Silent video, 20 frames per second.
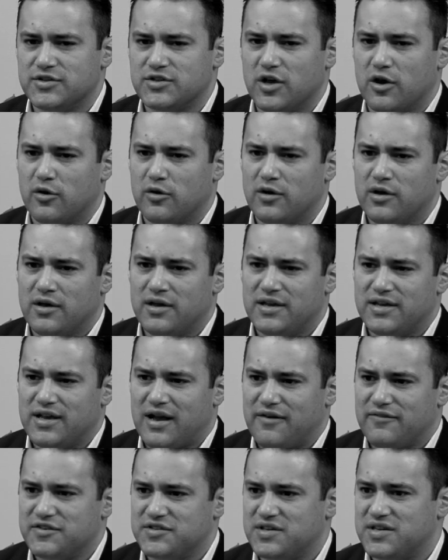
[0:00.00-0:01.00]
So
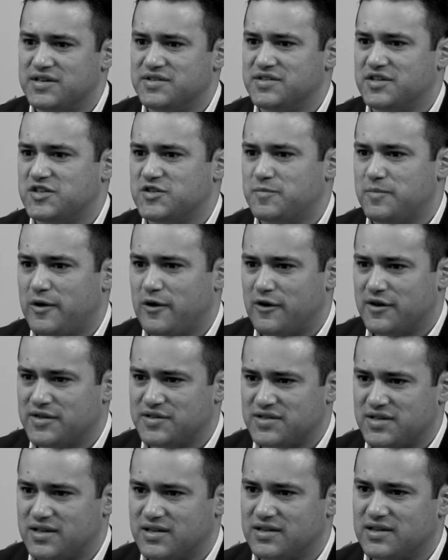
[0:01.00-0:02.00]
he's
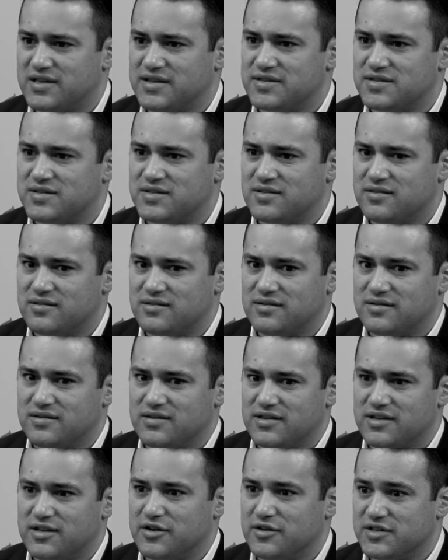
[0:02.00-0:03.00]
experiencing these
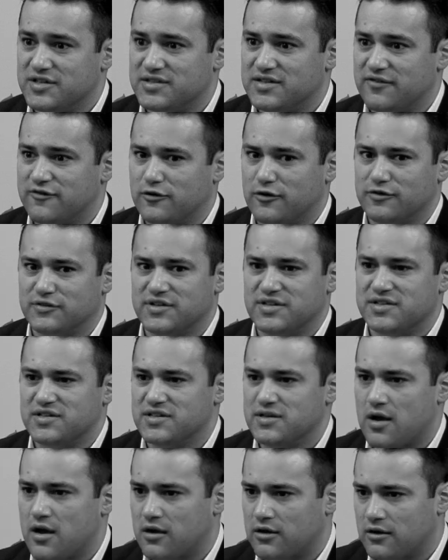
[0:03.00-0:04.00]
difficulties. He's
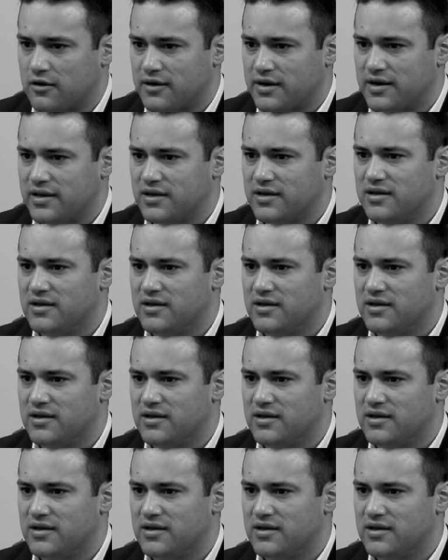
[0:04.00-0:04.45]
hungry,